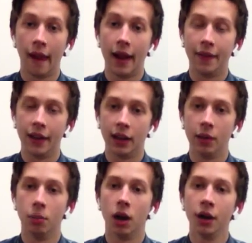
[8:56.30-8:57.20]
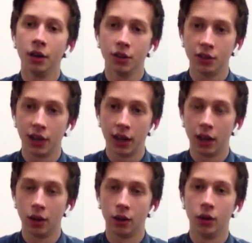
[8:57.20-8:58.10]
And then E minor:
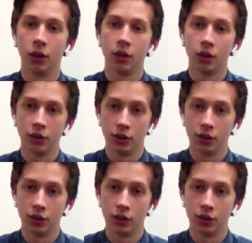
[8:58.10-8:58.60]
down,